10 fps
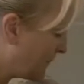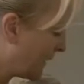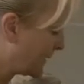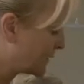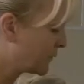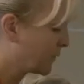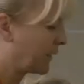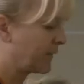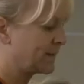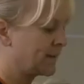make sure
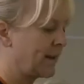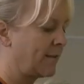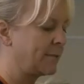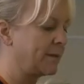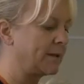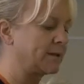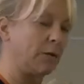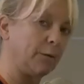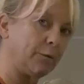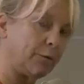that this clamp is
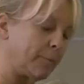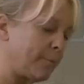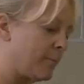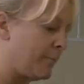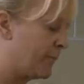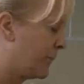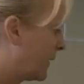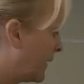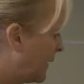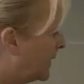off,
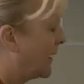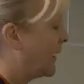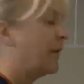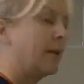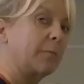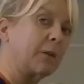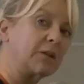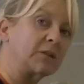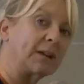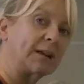and then I'm
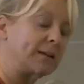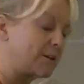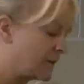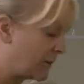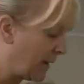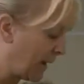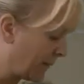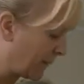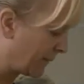going to connect it to the pump.